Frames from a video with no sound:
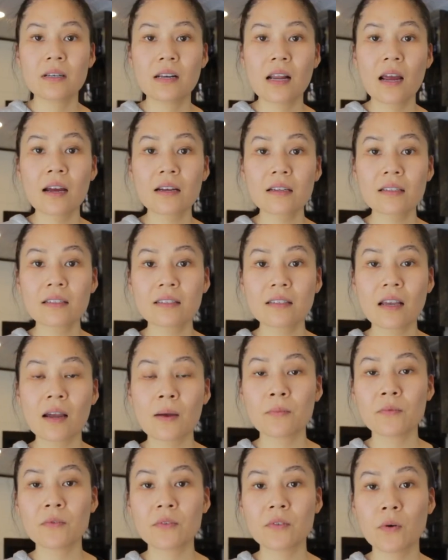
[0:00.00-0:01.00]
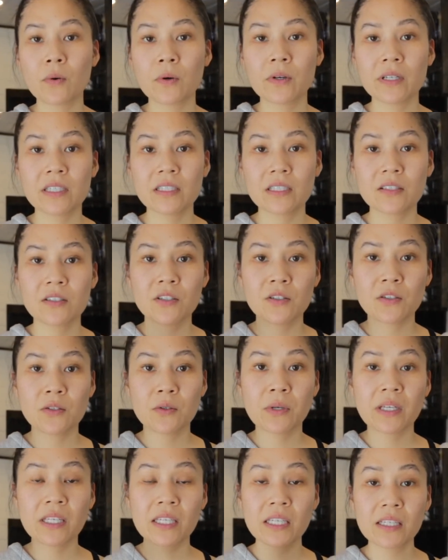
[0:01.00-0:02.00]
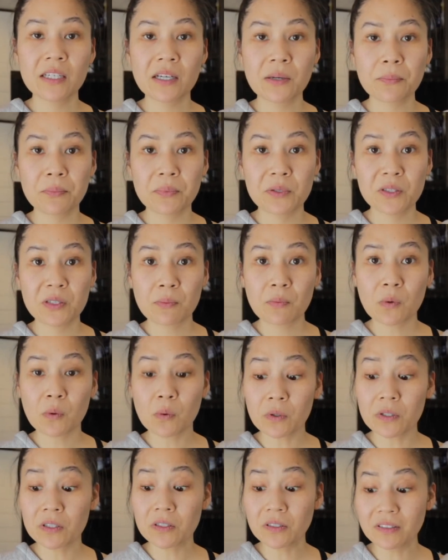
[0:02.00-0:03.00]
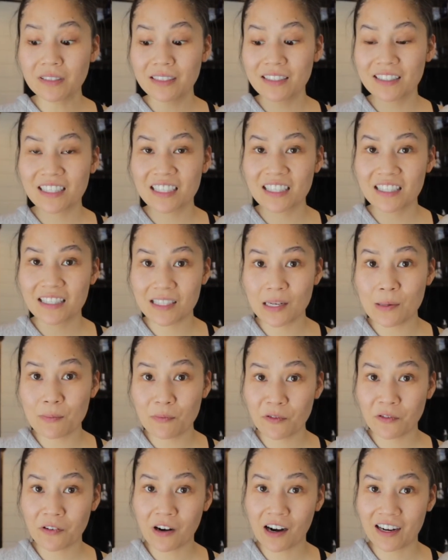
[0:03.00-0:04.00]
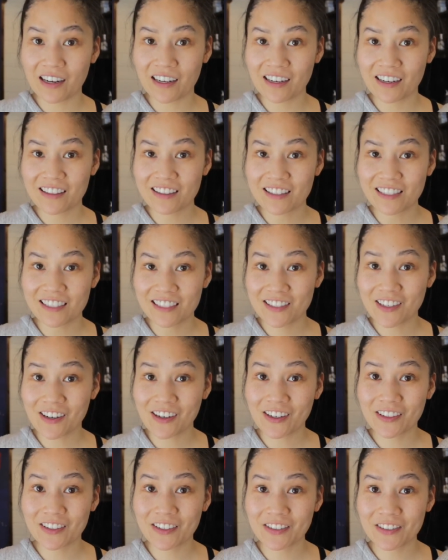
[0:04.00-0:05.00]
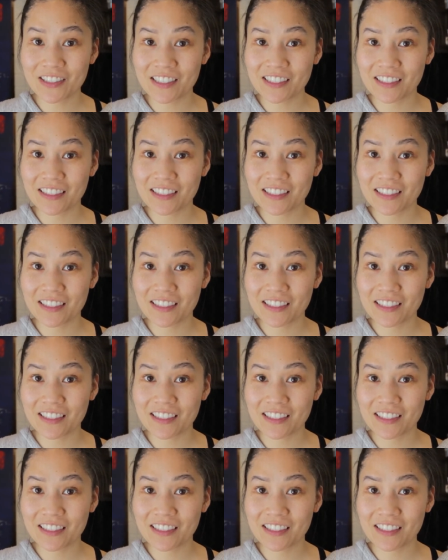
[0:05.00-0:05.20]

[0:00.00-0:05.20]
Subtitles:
Next, I'm going to heat up some oil to deep fry these tacos